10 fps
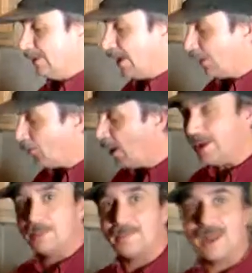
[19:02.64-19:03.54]
Now the
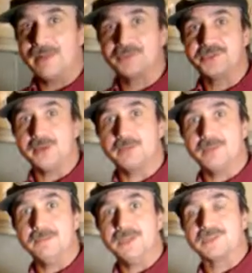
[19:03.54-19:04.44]
wine in the Bible is
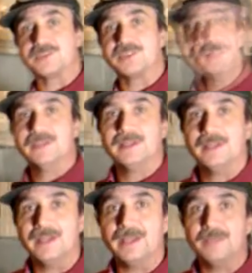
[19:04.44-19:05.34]
generally mixed,
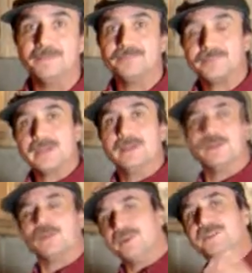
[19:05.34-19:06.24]

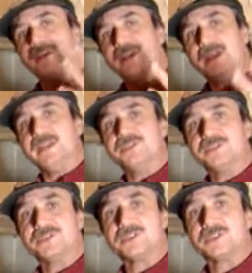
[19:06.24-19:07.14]
according to
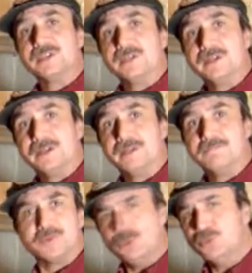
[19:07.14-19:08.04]
ancients,
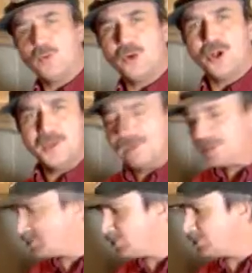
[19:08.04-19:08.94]
2 to 1
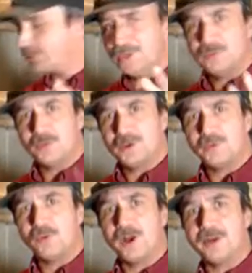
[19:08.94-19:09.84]
mixture, 3 to
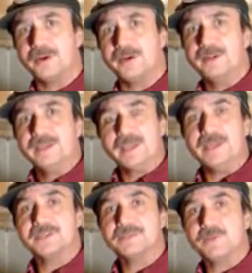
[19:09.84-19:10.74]
1 water,
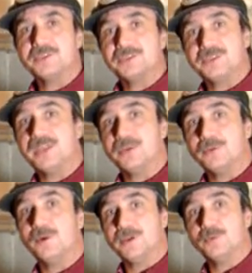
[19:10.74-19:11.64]
and as much as 10 to
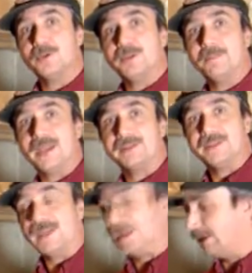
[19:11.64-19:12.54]
1, and we'll come back to
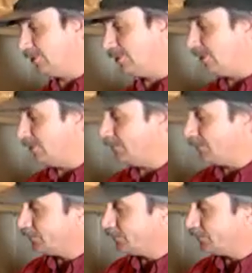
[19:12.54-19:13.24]
that later on.